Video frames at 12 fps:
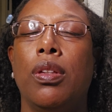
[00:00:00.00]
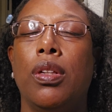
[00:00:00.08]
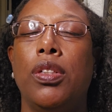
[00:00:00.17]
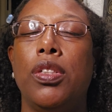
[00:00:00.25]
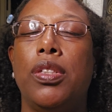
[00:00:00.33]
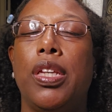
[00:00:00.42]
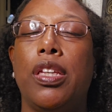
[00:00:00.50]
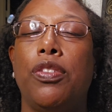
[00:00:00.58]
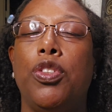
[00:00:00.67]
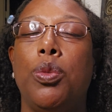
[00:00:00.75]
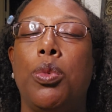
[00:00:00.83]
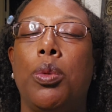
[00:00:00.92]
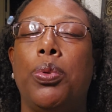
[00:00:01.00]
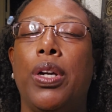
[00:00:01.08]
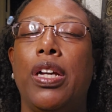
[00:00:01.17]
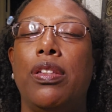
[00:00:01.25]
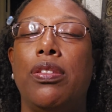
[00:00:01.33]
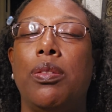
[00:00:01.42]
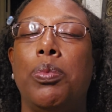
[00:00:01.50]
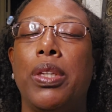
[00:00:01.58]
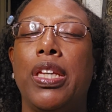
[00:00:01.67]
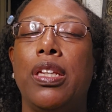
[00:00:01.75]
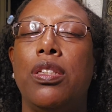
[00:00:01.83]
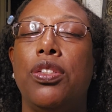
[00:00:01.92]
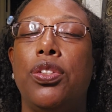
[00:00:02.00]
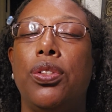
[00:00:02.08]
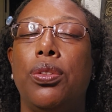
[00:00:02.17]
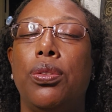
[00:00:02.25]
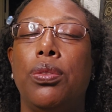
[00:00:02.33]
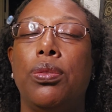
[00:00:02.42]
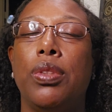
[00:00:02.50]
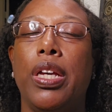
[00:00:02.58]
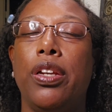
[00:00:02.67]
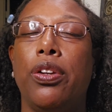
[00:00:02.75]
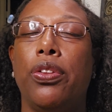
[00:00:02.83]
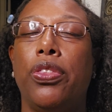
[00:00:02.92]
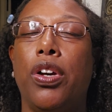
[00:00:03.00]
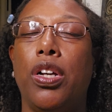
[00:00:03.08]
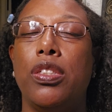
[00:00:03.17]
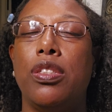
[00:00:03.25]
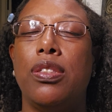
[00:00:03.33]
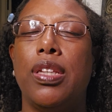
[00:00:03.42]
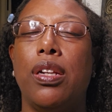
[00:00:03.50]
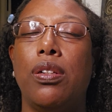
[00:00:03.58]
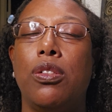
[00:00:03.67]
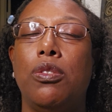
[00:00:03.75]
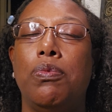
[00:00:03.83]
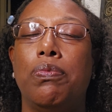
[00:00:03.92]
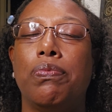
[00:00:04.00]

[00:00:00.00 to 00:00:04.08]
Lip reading: And just take a few more breaths and begin to let your thoughts settle.